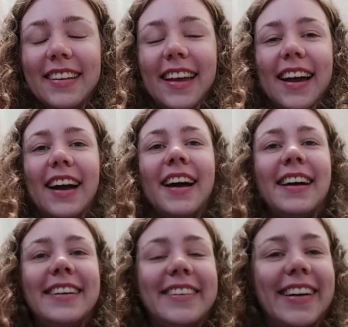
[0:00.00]
Yeah,
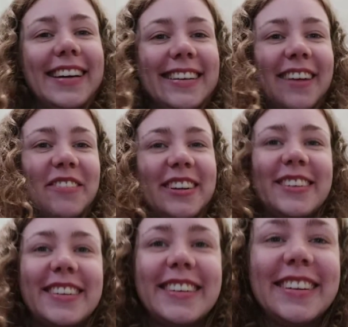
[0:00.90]
right, I'm not
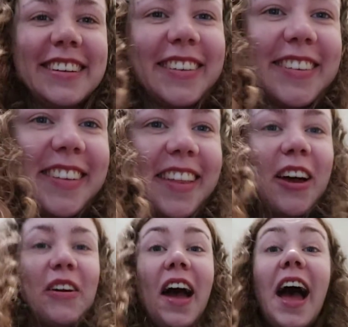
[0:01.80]
gonna go into that.
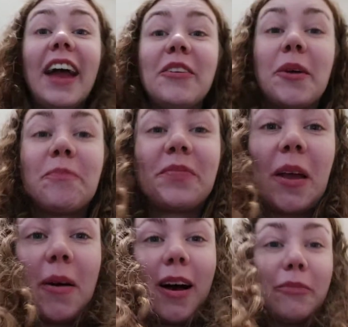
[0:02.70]
Anyway,
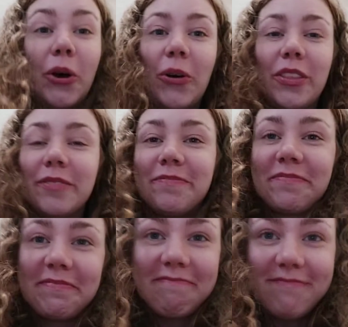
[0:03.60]
I'm northern.
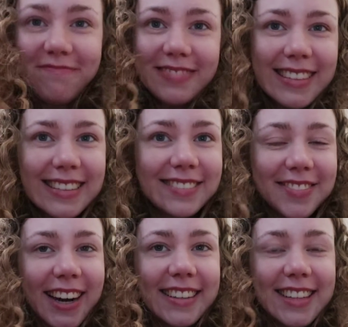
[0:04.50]

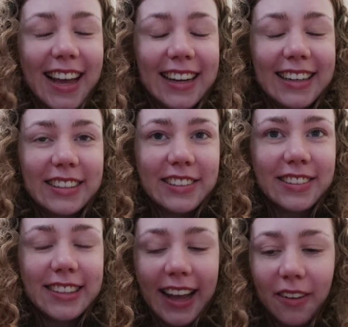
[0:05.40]
Right,
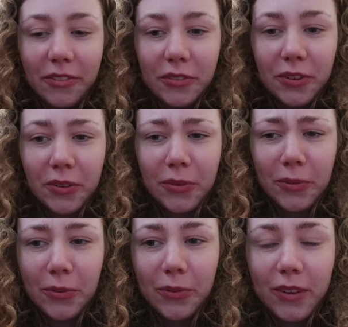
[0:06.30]
so yeah, I'm just gonna,
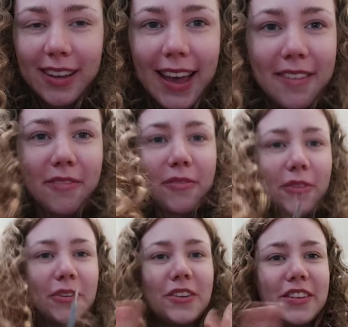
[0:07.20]
again,
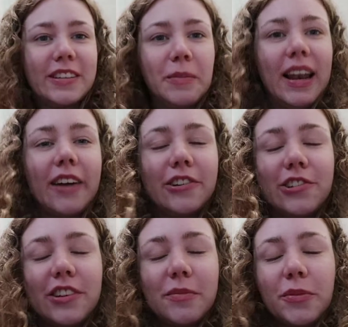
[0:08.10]
looking at the
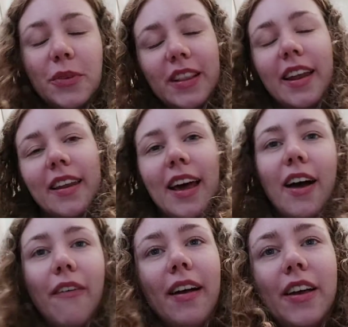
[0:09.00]
similarities between then and
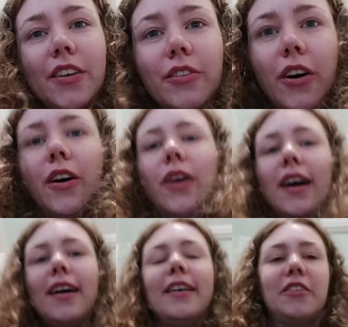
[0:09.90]
now. So,
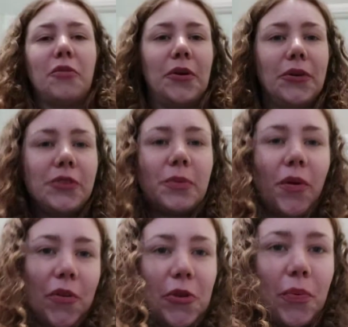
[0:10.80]
as everyone knows, we've
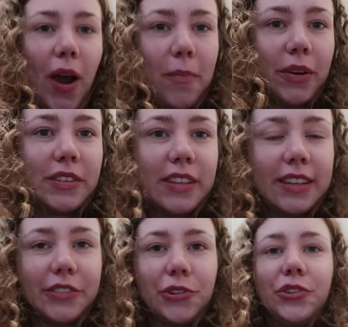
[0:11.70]
got a new Prime Minister,
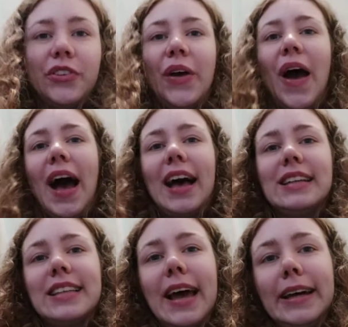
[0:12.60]
Liz Truss, and